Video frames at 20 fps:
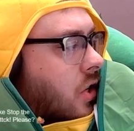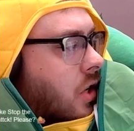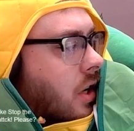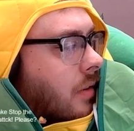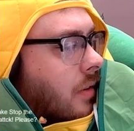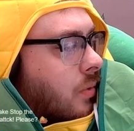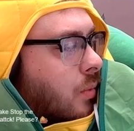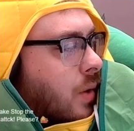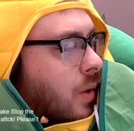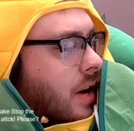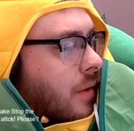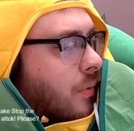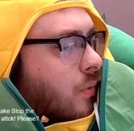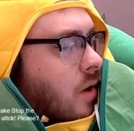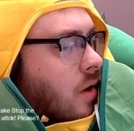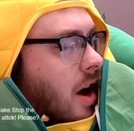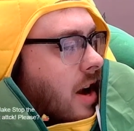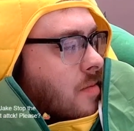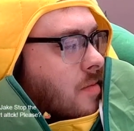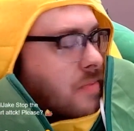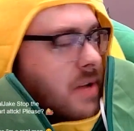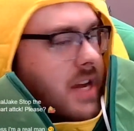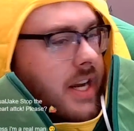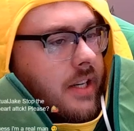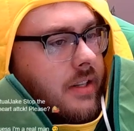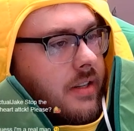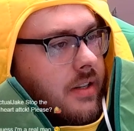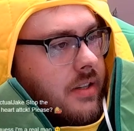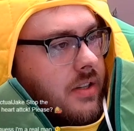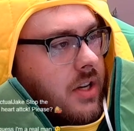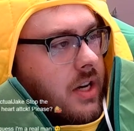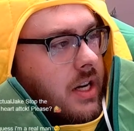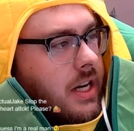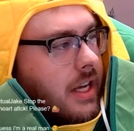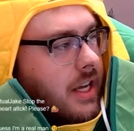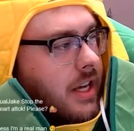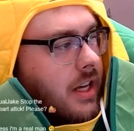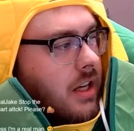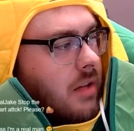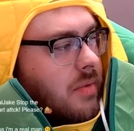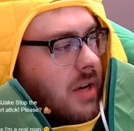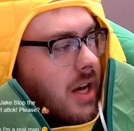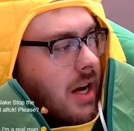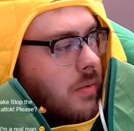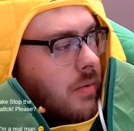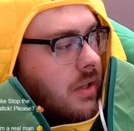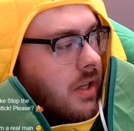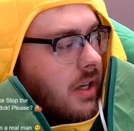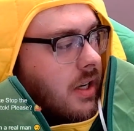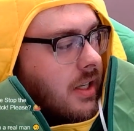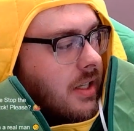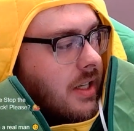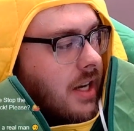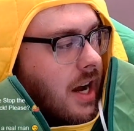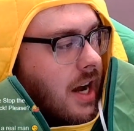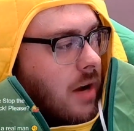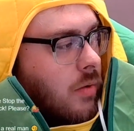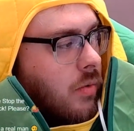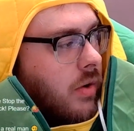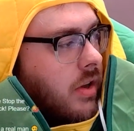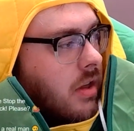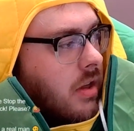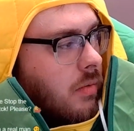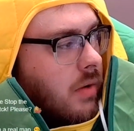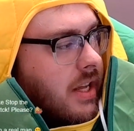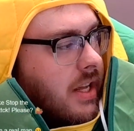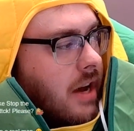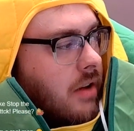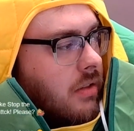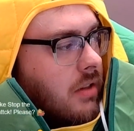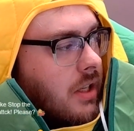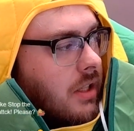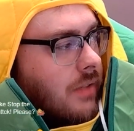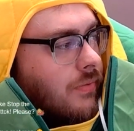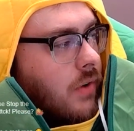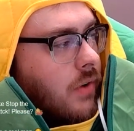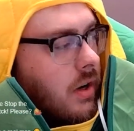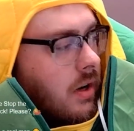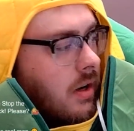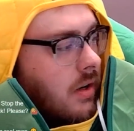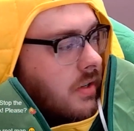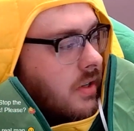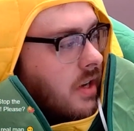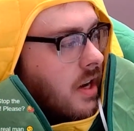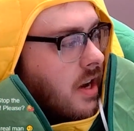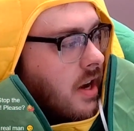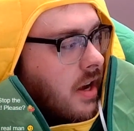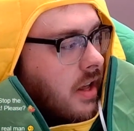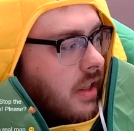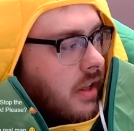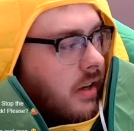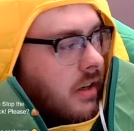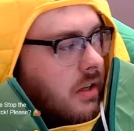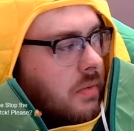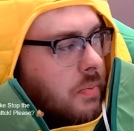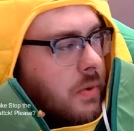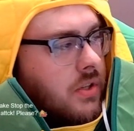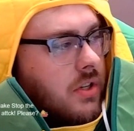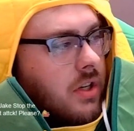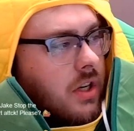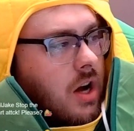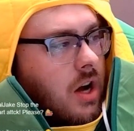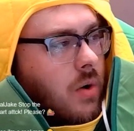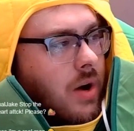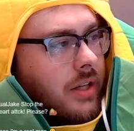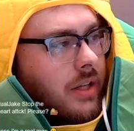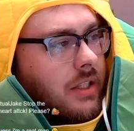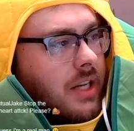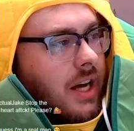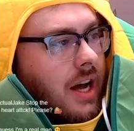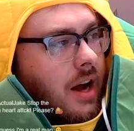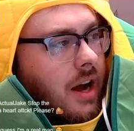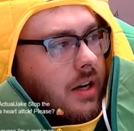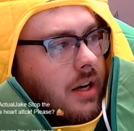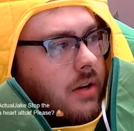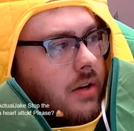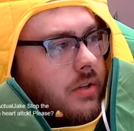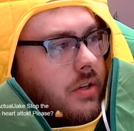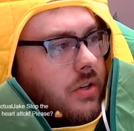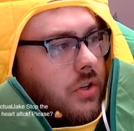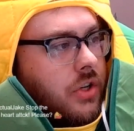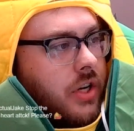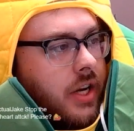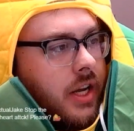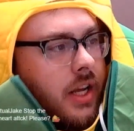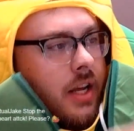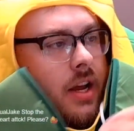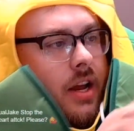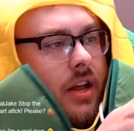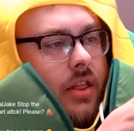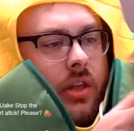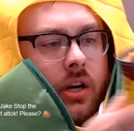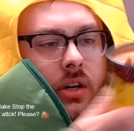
of refried beans is gonna kill me, I was gonna die with or without these fuckers. These are supposed to go on tacos and shit. They're